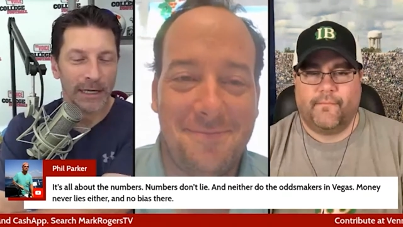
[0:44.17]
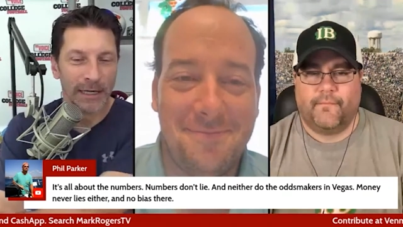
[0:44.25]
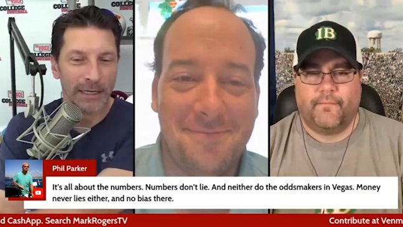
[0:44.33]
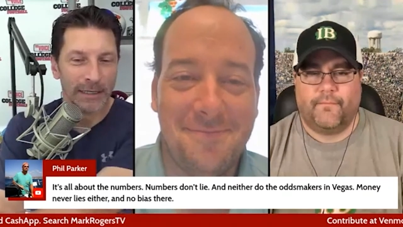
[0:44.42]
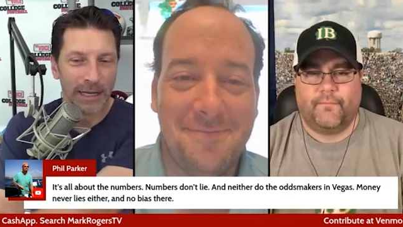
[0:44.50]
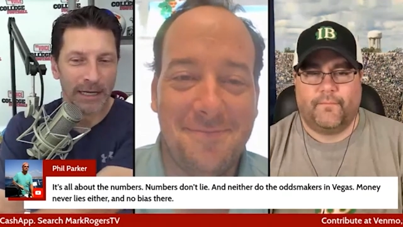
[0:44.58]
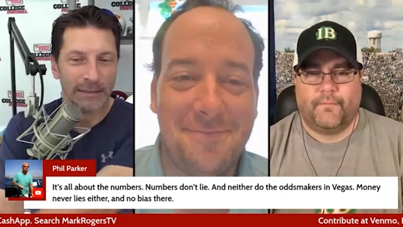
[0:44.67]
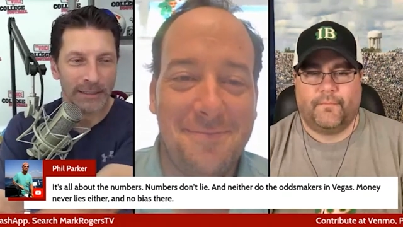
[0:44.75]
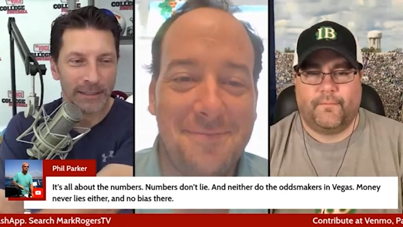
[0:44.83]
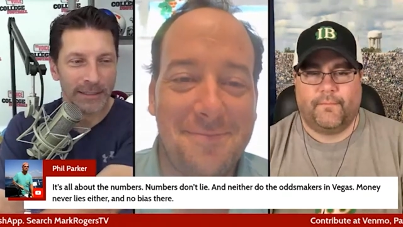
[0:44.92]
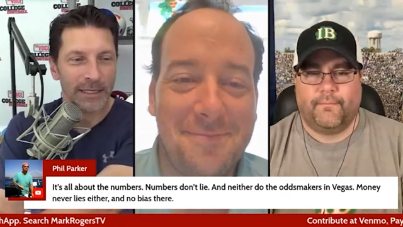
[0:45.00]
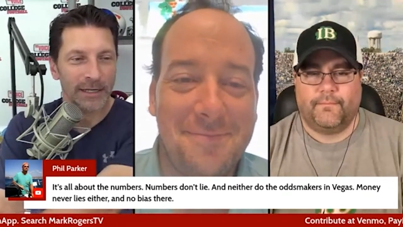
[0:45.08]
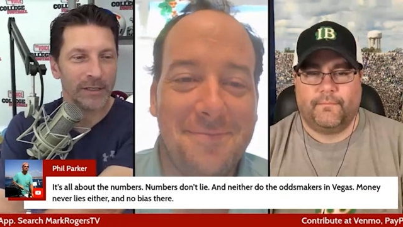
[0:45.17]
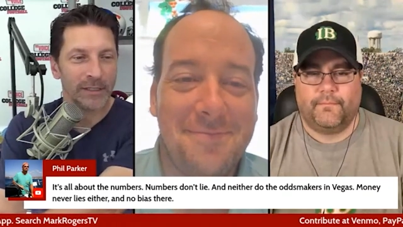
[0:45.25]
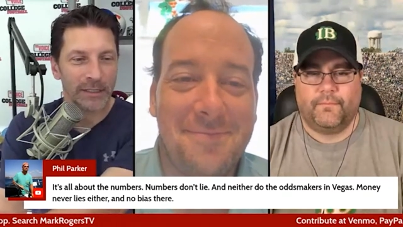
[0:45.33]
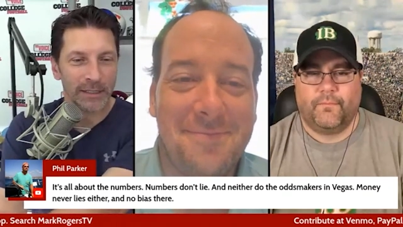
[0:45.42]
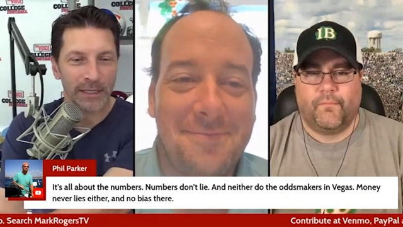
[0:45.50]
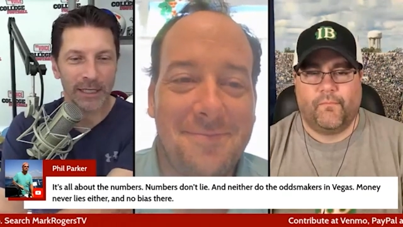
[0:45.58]
Speaker 1: and and the
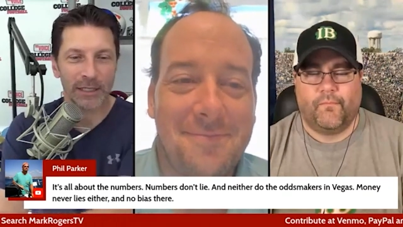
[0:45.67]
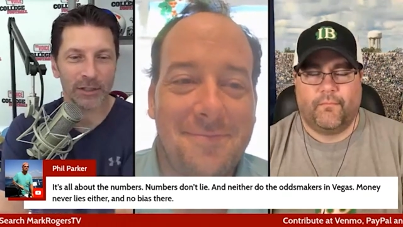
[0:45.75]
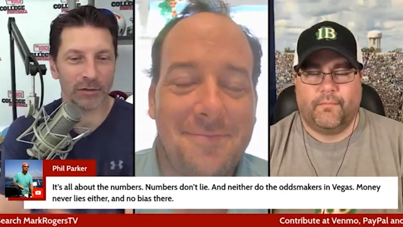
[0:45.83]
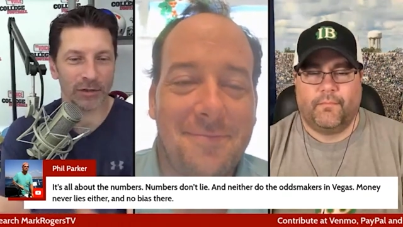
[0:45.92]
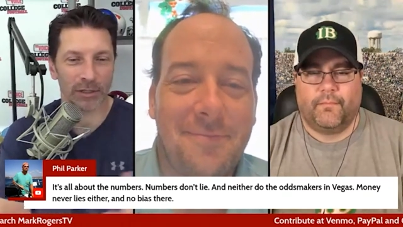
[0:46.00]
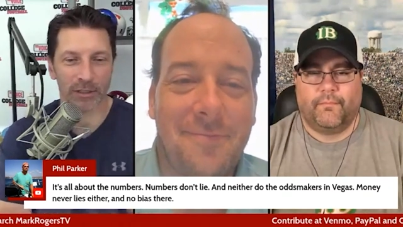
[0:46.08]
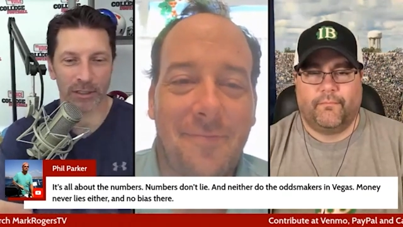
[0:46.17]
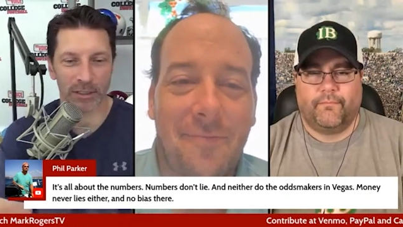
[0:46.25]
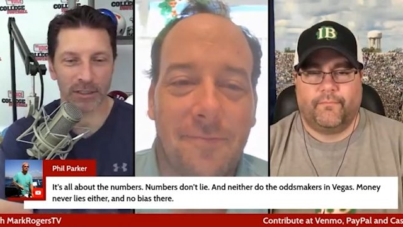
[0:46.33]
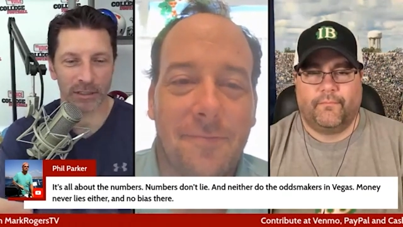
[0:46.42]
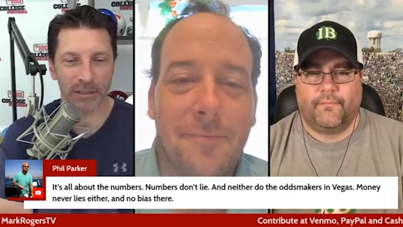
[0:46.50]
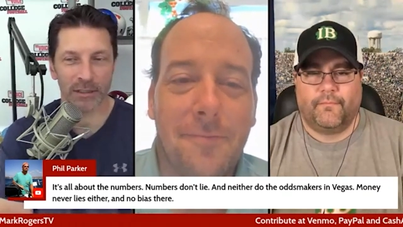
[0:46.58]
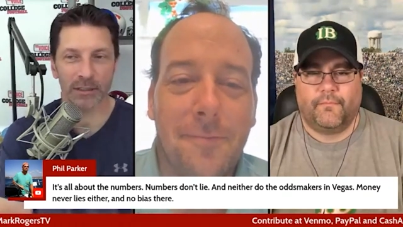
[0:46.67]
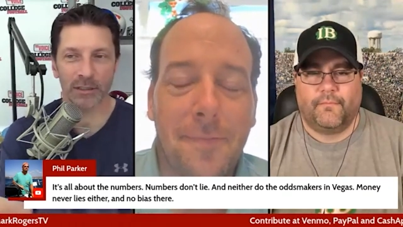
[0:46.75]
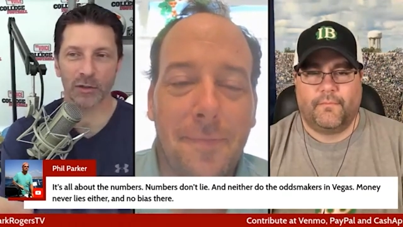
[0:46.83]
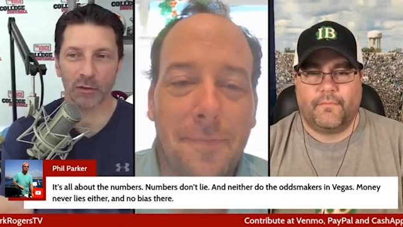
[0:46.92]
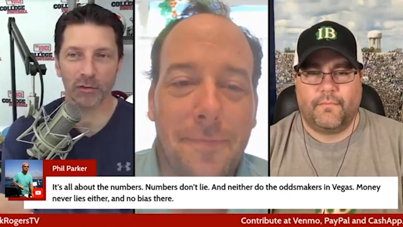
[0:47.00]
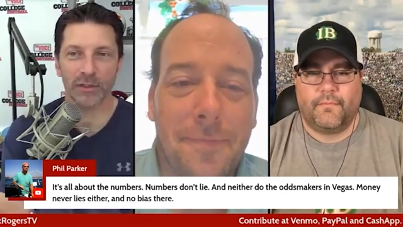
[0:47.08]
series and the history and just the the
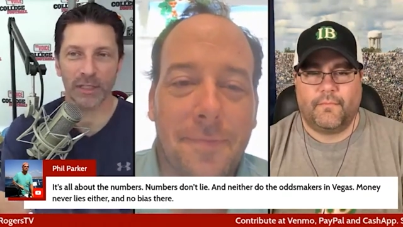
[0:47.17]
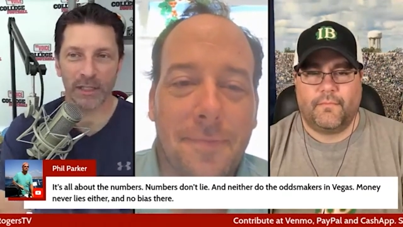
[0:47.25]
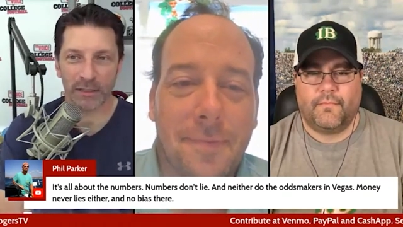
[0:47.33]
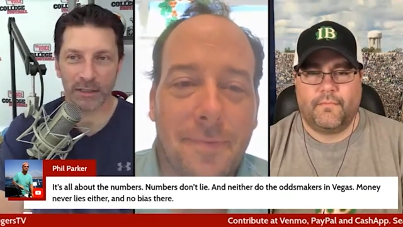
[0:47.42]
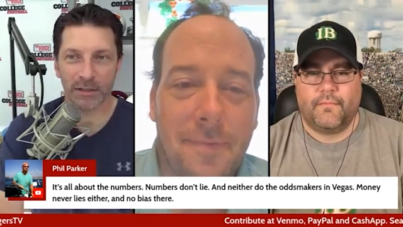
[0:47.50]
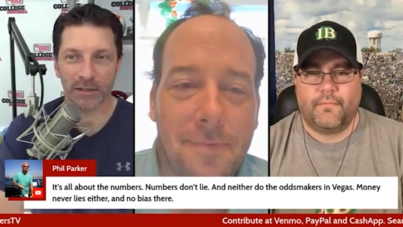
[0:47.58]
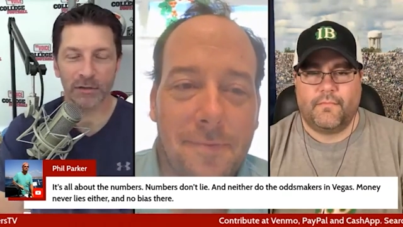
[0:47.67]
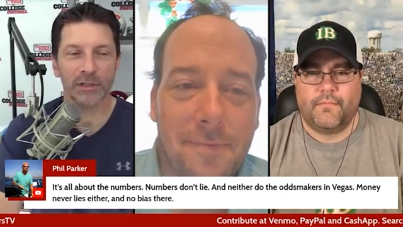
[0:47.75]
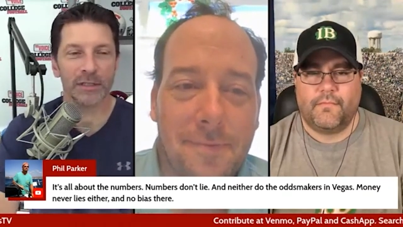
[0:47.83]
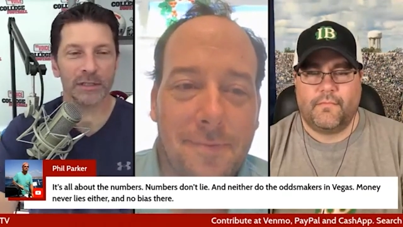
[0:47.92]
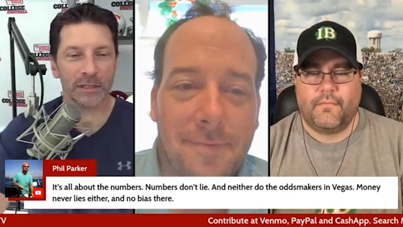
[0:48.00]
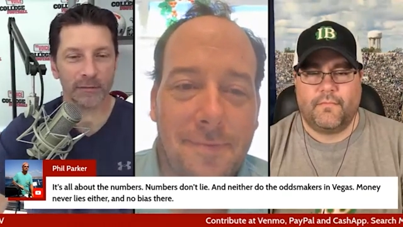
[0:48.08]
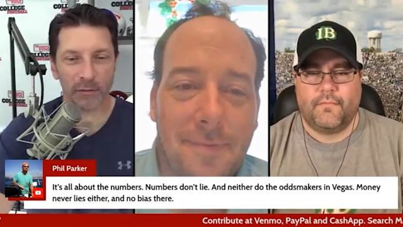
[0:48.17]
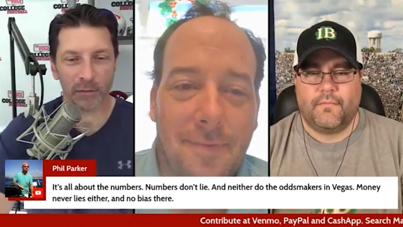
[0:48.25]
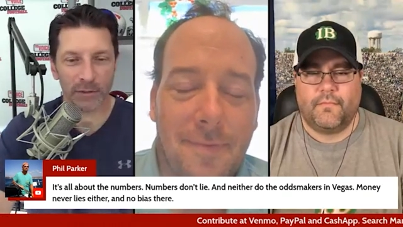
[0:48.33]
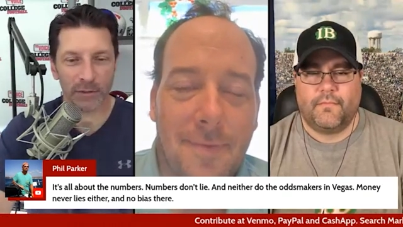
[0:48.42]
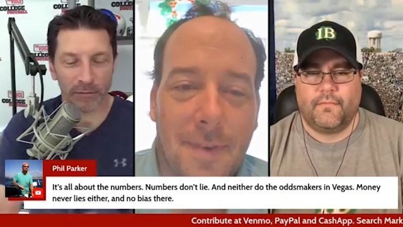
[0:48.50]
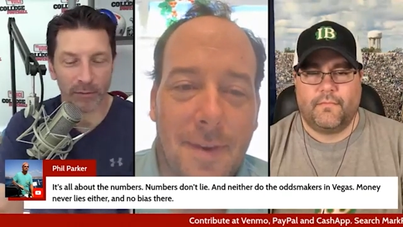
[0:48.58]
schools, the institutions, and of
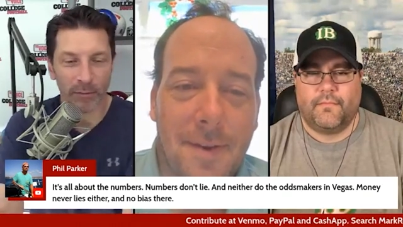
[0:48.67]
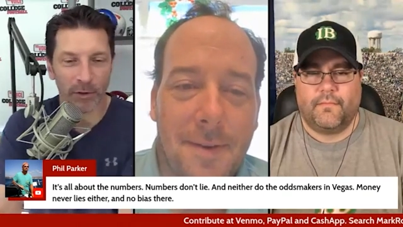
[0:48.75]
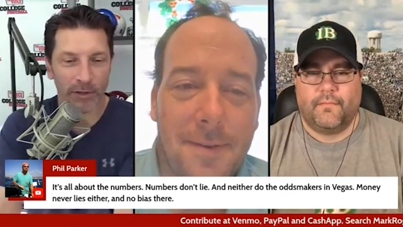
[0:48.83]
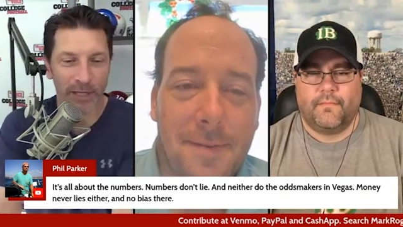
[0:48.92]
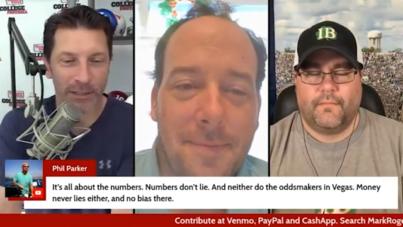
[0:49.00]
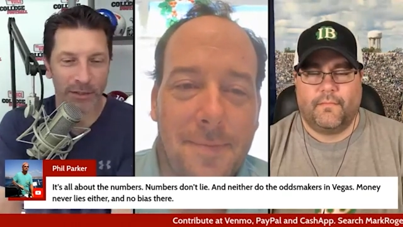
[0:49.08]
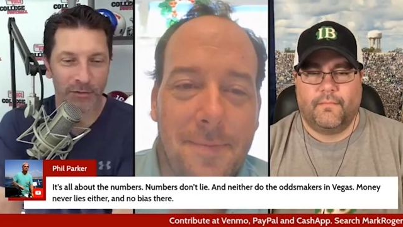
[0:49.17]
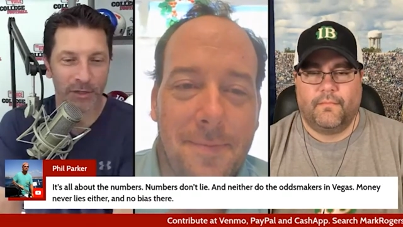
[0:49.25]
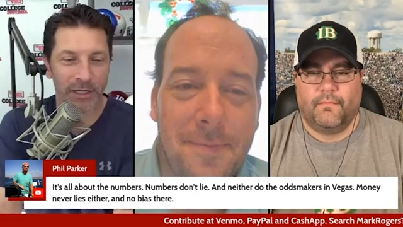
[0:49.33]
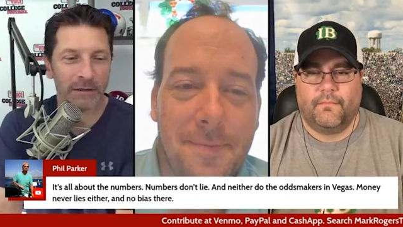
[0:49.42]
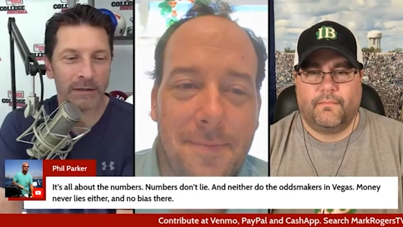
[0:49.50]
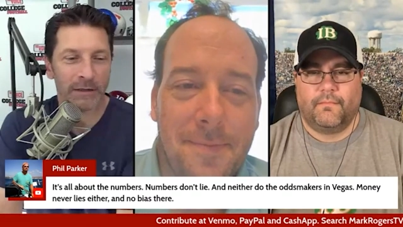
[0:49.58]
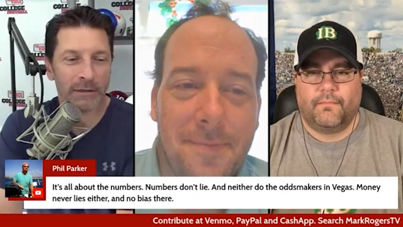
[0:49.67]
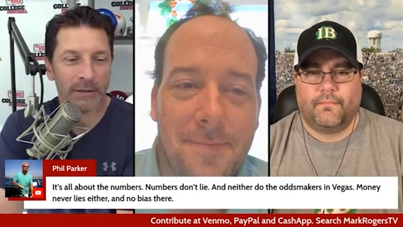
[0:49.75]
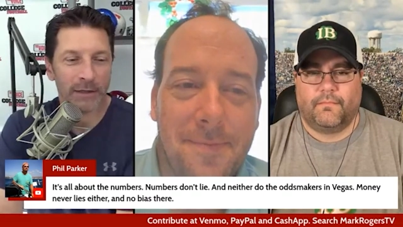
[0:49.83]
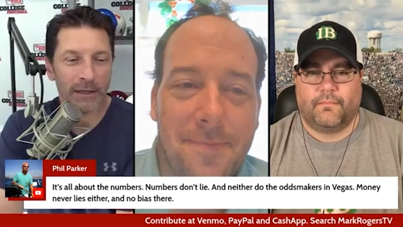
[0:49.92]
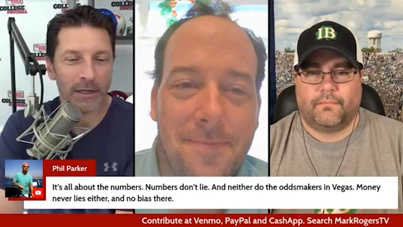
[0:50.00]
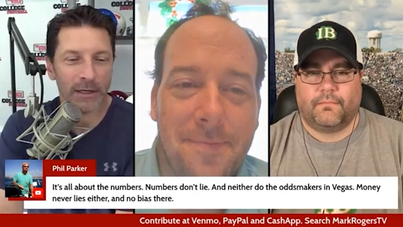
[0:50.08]
course the football history
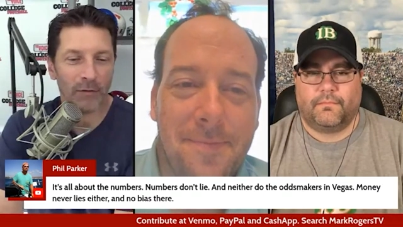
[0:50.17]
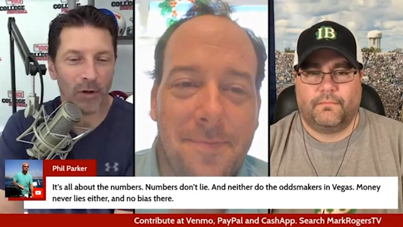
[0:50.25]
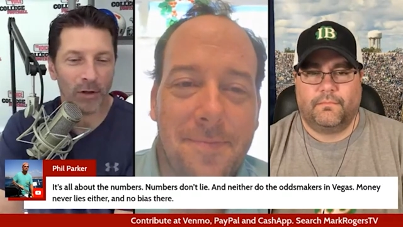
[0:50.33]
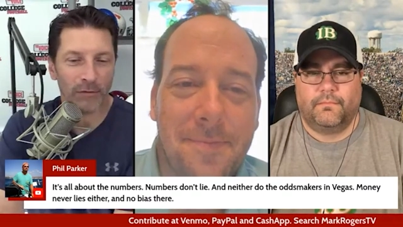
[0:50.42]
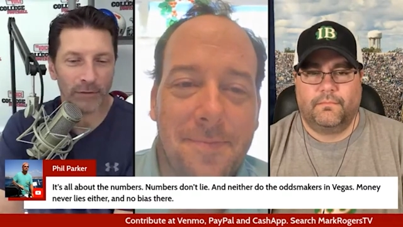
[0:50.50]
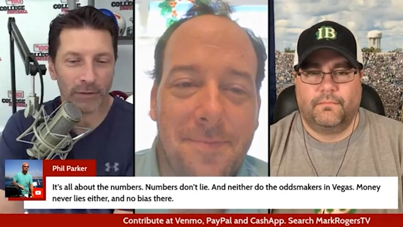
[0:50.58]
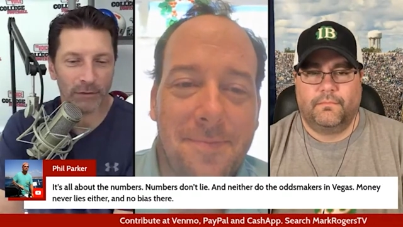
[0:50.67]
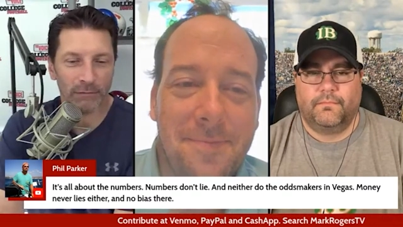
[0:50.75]
involved.